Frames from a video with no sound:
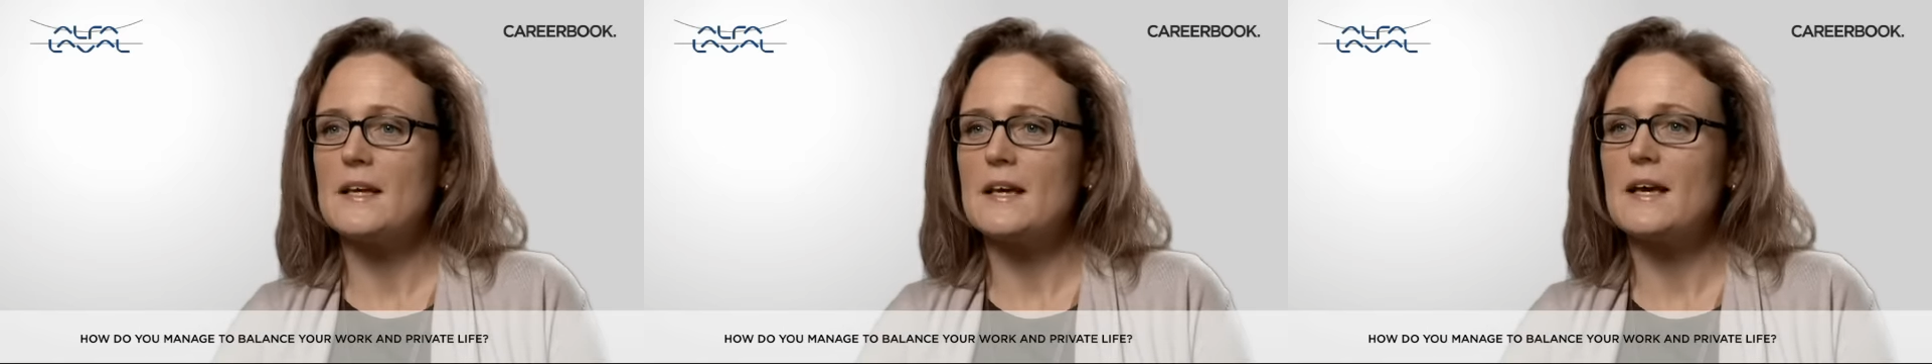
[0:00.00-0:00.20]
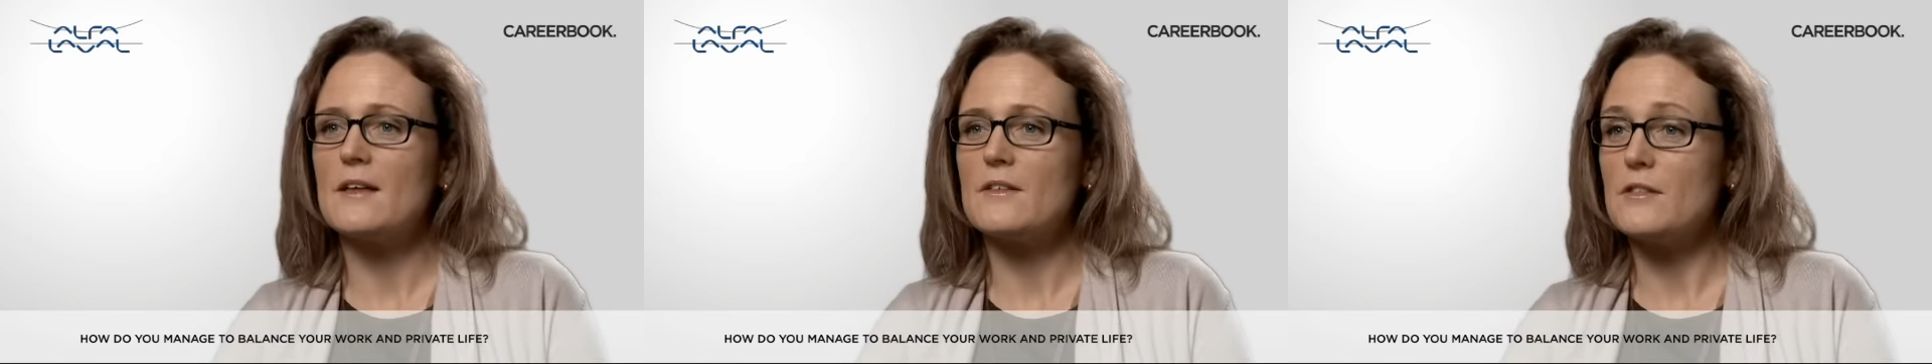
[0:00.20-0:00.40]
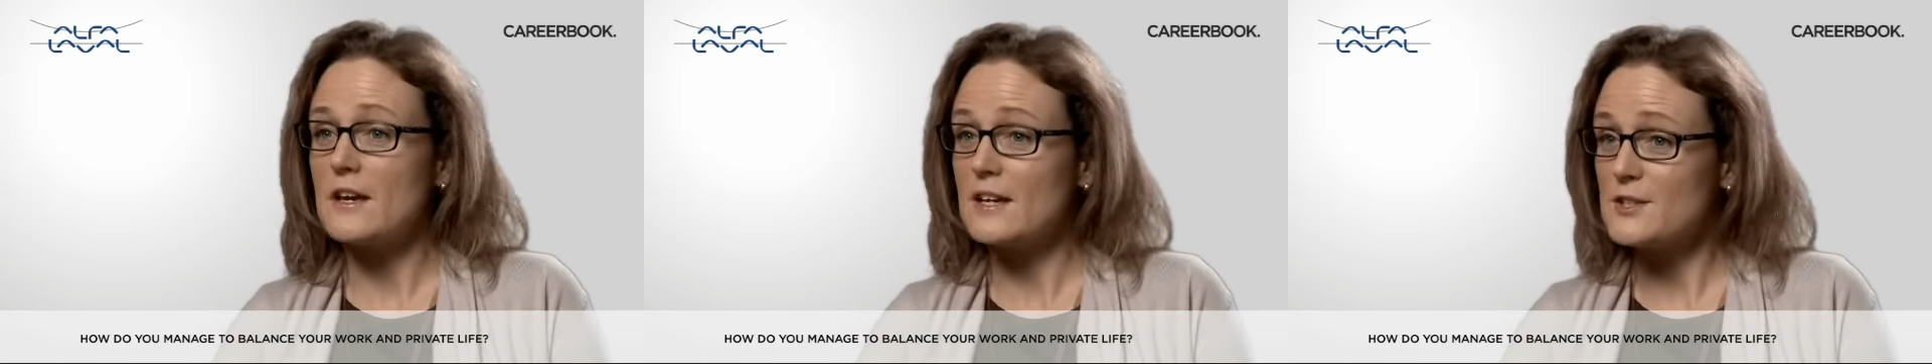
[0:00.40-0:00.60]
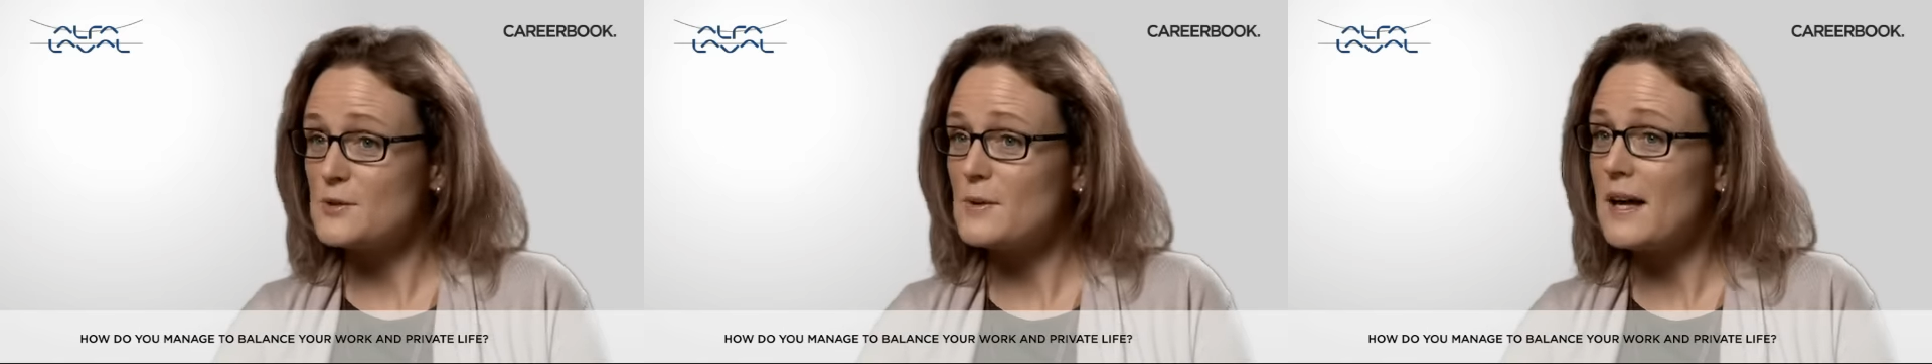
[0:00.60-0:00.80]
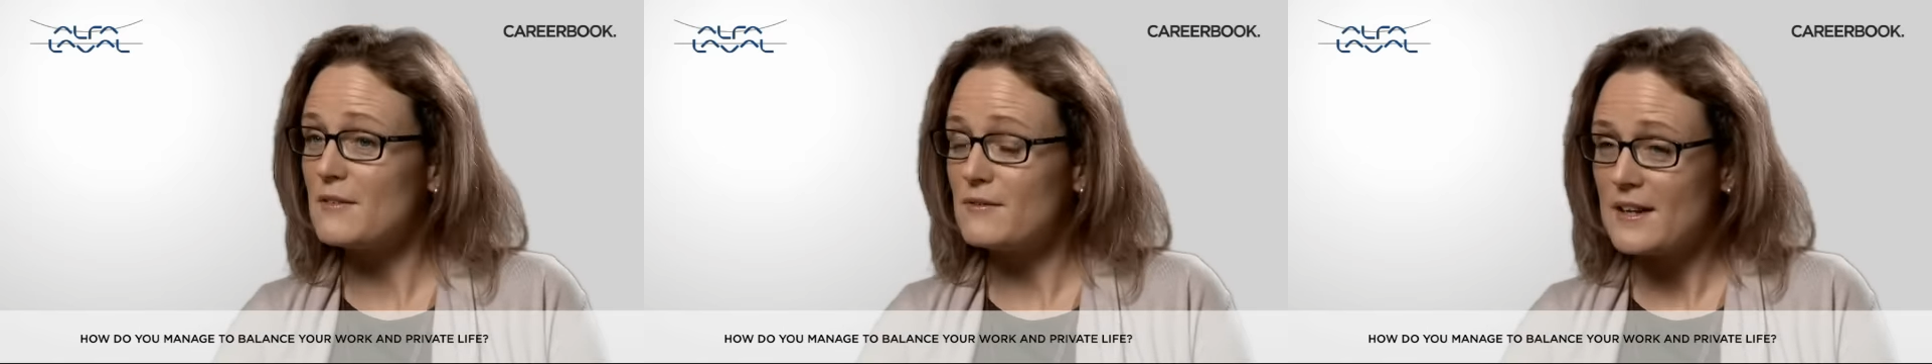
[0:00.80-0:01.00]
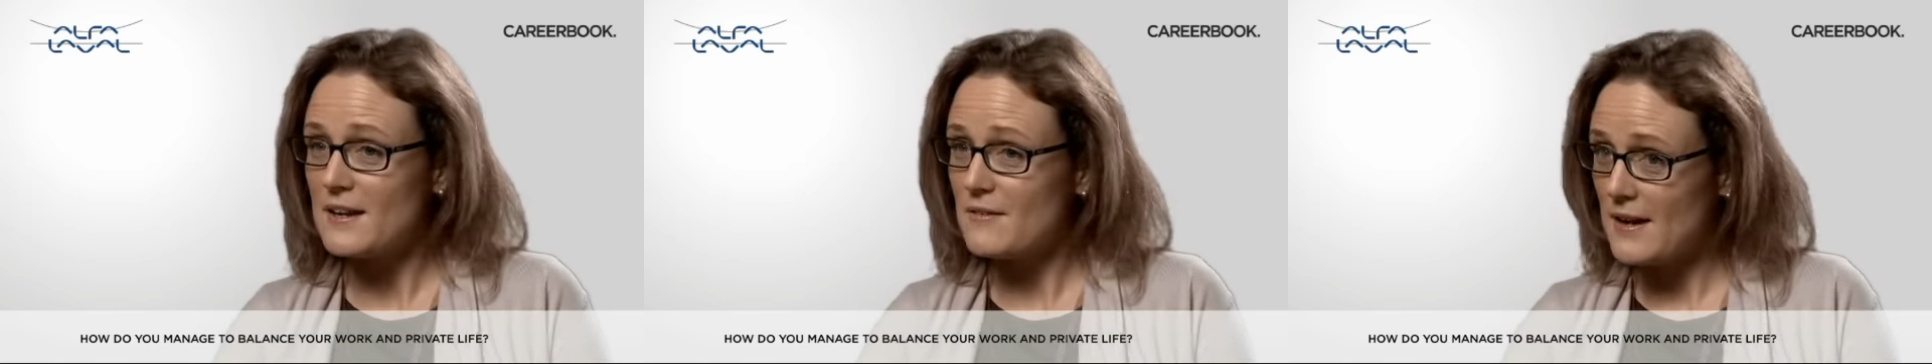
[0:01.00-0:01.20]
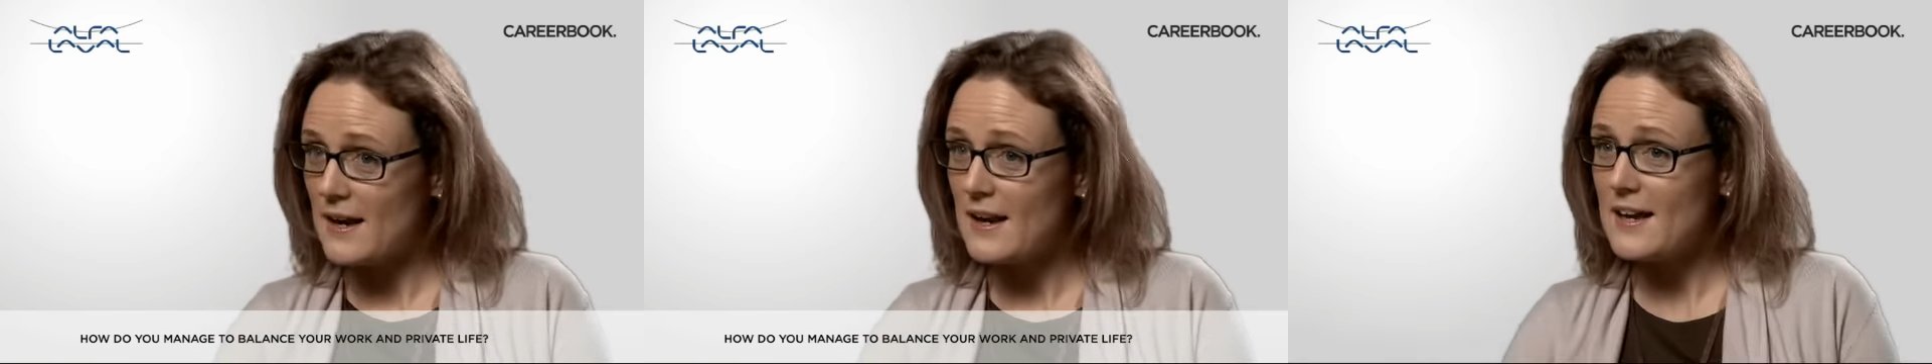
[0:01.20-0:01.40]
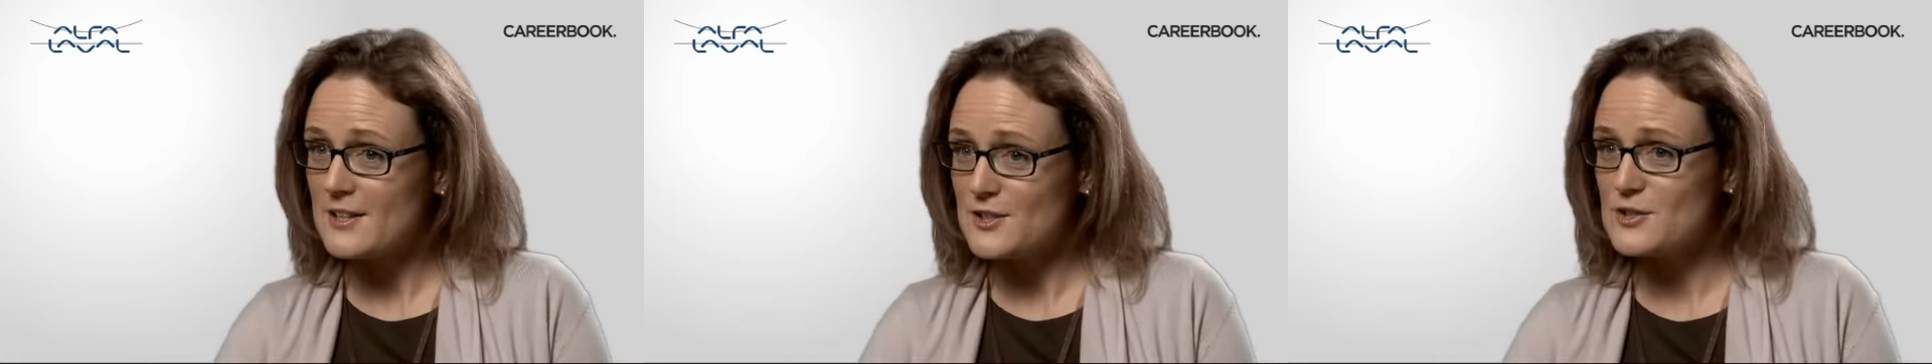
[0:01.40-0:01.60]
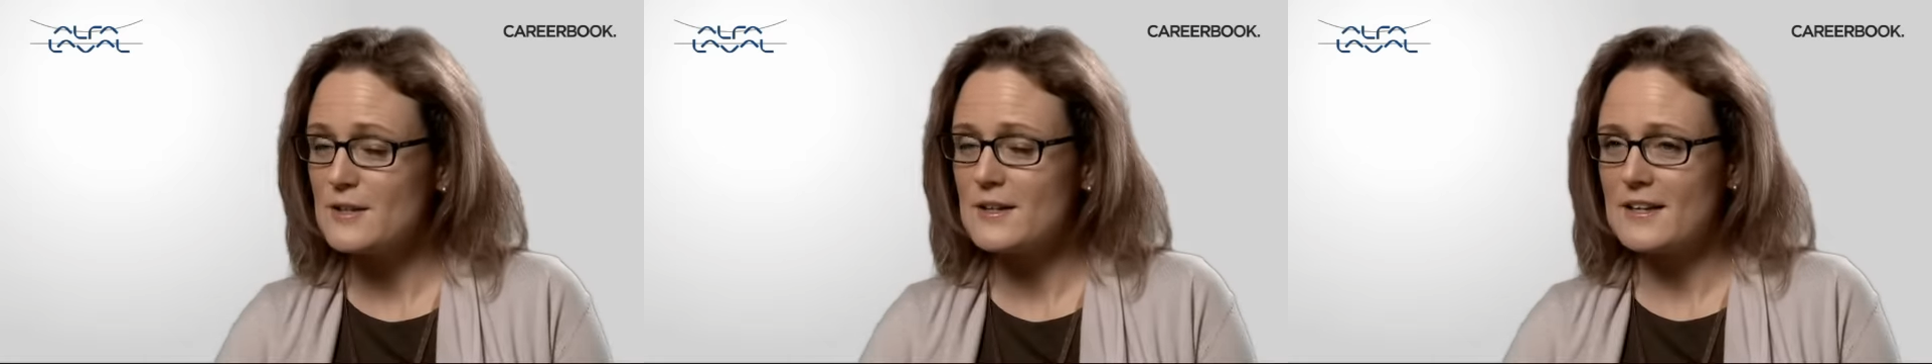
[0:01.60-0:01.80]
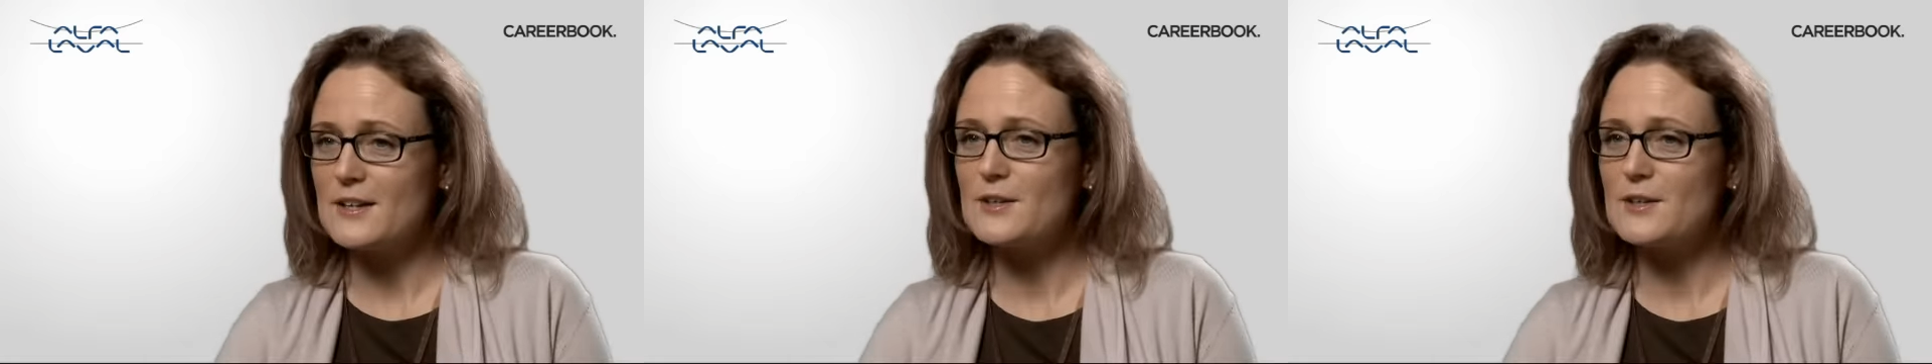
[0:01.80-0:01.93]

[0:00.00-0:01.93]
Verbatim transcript: And thanks to Alfa Laval, actually,